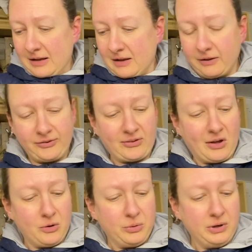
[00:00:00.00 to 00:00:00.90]

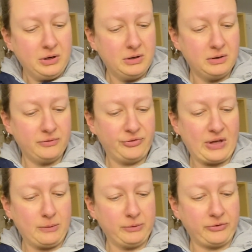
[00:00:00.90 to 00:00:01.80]
So
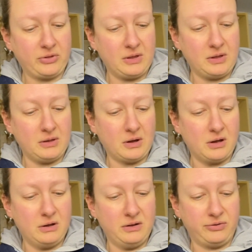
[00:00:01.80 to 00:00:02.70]
that was the
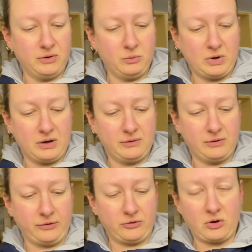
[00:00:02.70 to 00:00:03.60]
earthenware and the
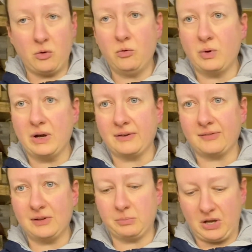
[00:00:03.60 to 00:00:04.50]
stoneware
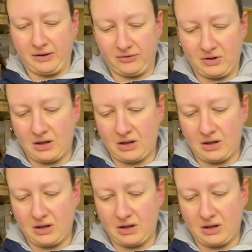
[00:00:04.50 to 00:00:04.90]
slip casting.